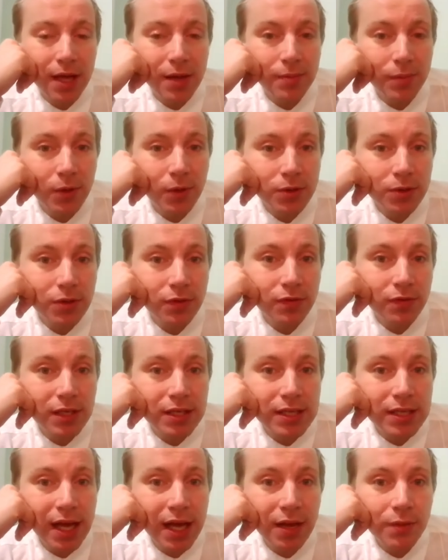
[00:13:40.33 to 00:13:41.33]
Most of the
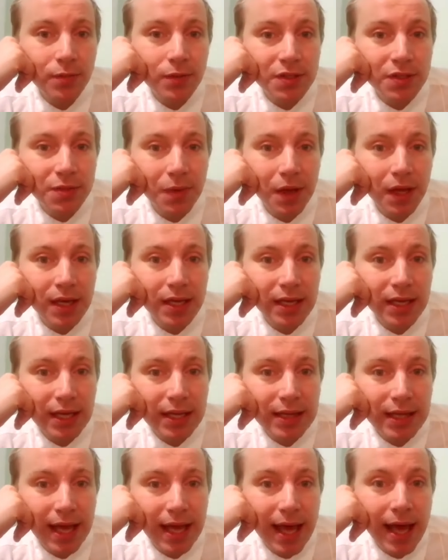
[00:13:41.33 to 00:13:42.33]
time we spend in
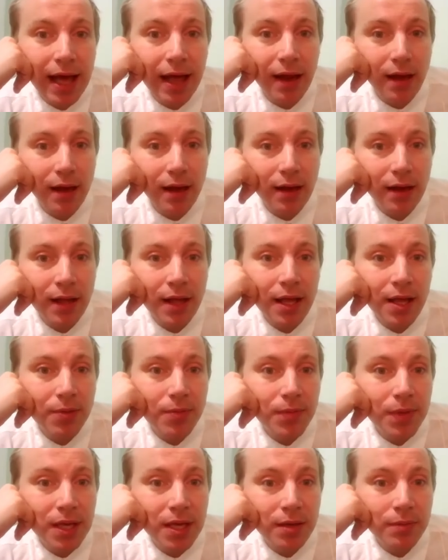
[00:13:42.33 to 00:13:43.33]
the hell
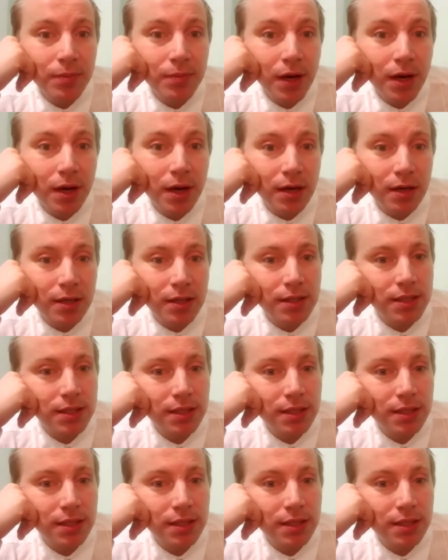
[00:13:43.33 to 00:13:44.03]
being burned,